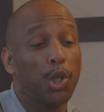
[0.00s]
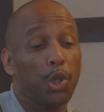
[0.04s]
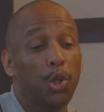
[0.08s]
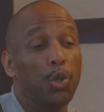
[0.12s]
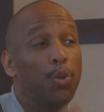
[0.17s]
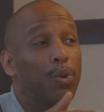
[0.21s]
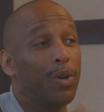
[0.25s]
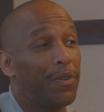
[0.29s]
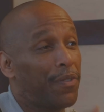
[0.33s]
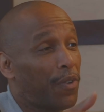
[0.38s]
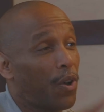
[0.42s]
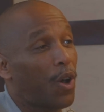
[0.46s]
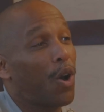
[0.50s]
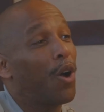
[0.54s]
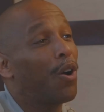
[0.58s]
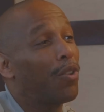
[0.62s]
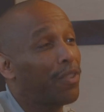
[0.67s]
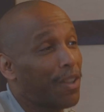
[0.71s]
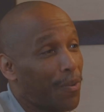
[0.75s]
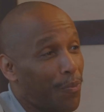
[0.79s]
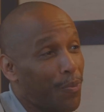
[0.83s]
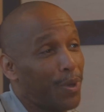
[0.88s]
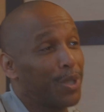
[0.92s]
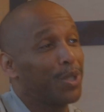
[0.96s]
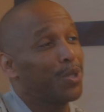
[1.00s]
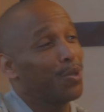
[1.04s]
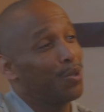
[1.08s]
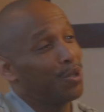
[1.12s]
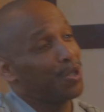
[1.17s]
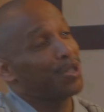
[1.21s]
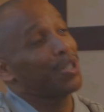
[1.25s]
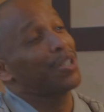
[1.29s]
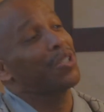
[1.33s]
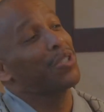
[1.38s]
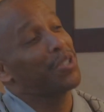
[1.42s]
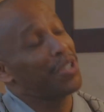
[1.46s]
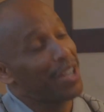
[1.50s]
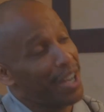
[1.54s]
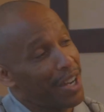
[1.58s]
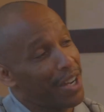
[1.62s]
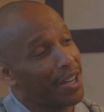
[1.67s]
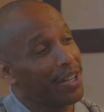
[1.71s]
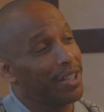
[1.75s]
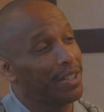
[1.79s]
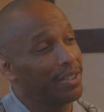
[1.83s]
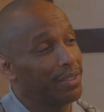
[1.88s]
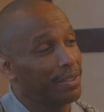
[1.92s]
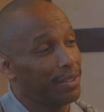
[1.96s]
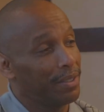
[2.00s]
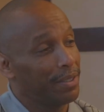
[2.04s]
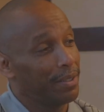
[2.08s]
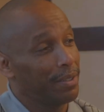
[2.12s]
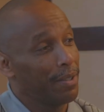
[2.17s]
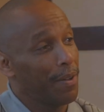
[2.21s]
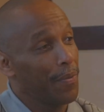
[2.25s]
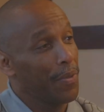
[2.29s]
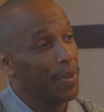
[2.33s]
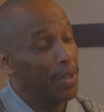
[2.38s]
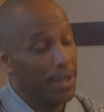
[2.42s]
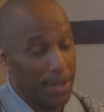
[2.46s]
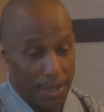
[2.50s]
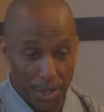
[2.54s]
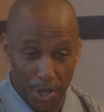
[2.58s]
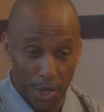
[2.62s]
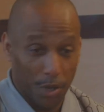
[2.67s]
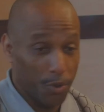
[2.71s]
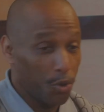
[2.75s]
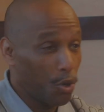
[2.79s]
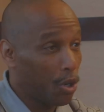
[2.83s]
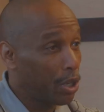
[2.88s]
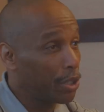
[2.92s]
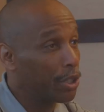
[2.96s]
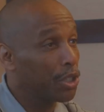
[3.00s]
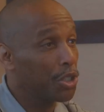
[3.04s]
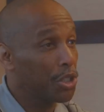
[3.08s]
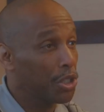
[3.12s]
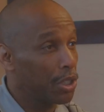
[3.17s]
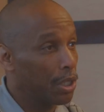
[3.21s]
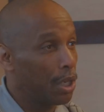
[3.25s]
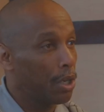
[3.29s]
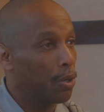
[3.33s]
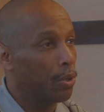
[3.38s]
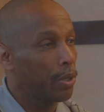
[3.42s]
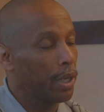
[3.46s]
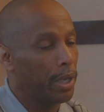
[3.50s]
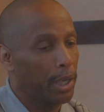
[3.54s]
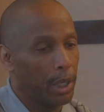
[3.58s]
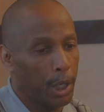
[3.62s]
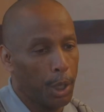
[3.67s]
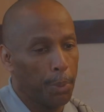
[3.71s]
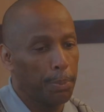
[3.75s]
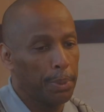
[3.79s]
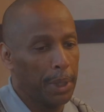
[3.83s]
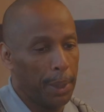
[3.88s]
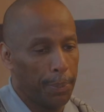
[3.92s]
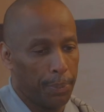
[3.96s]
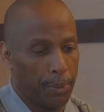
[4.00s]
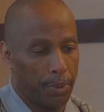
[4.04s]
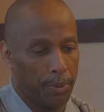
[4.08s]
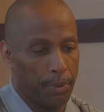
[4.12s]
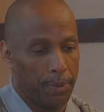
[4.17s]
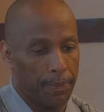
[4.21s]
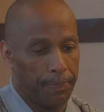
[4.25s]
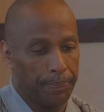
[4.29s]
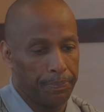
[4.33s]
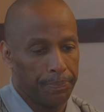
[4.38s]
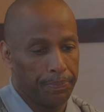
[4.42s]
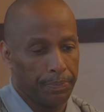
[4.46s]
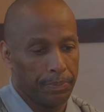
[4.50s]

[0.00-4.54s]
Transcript: lieu of all of what you just shared, you're on the show to help people